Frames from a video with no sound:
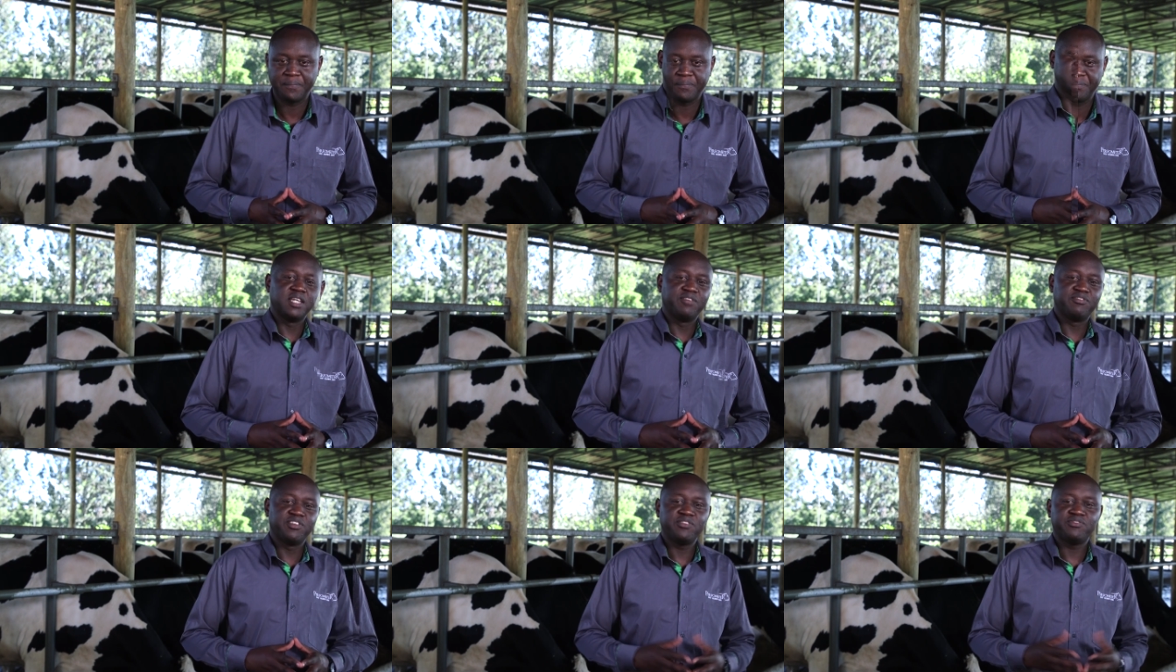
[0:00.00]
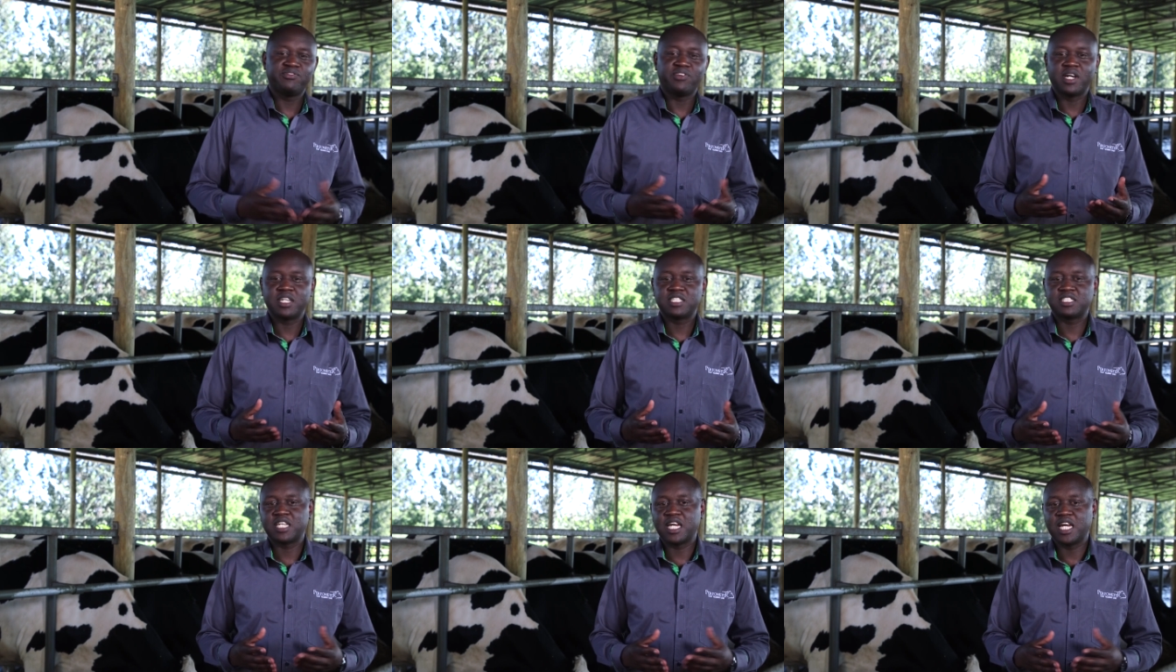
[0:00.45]
The fifth
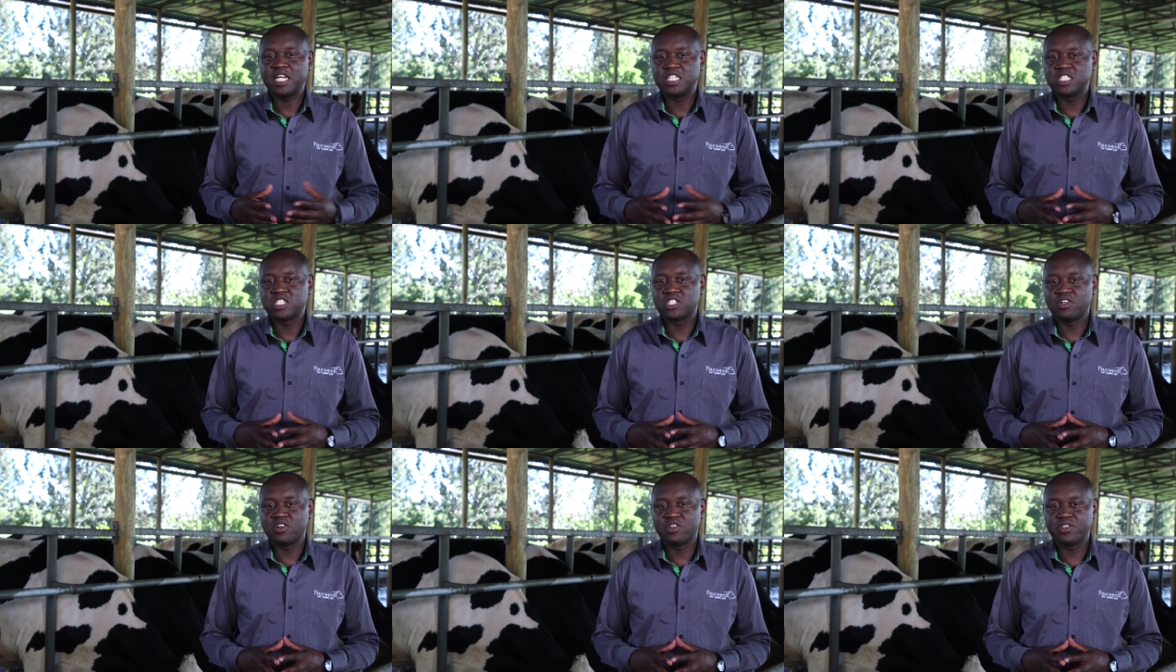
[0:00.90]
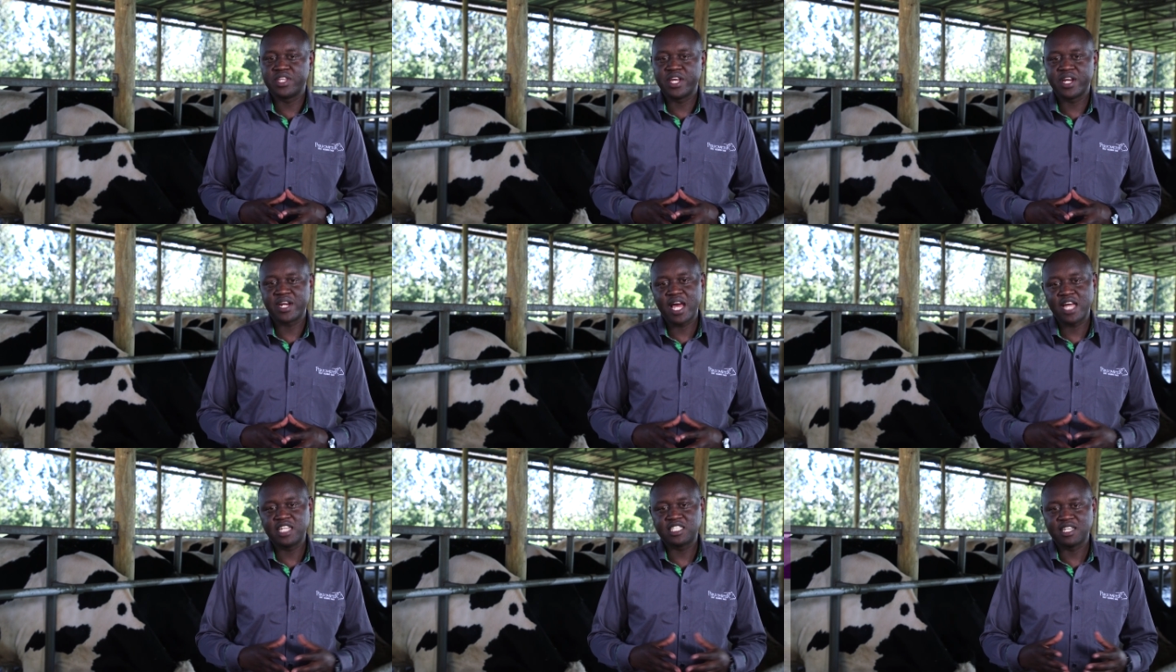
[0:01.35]
factor is on
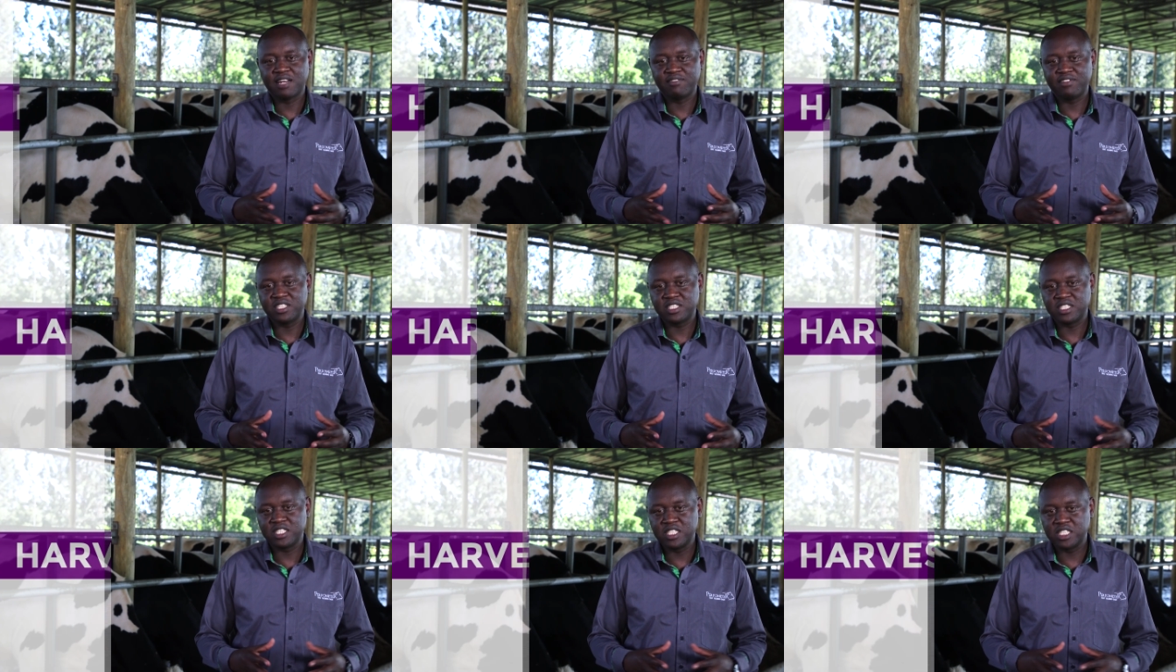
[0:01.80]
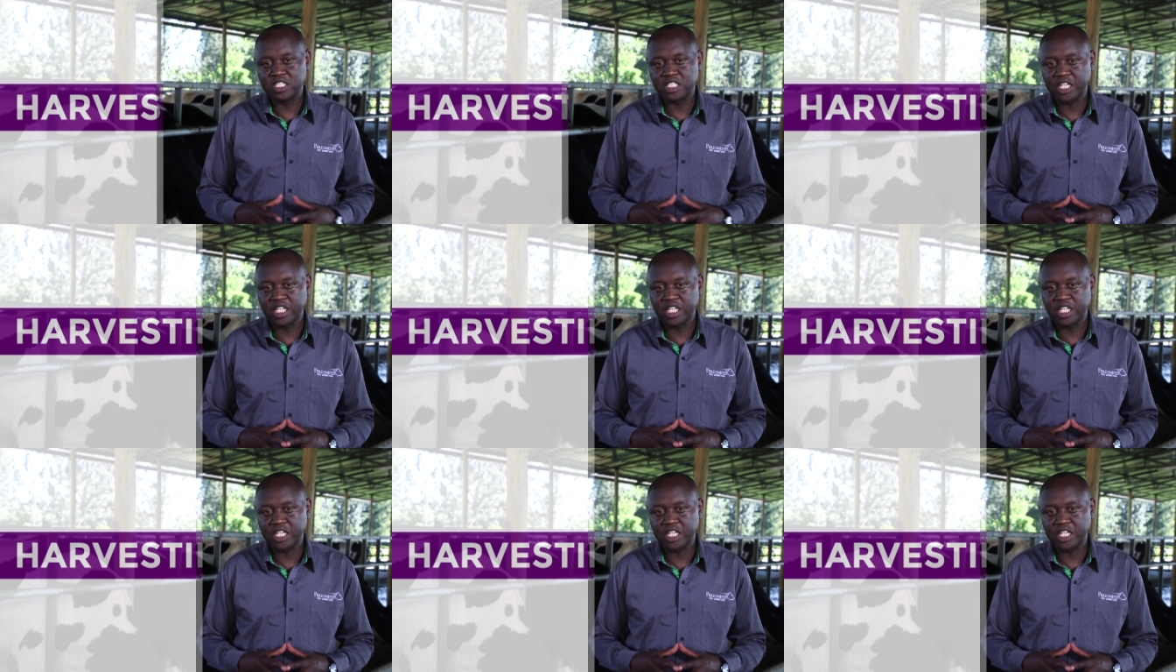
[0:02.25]
the right harvesting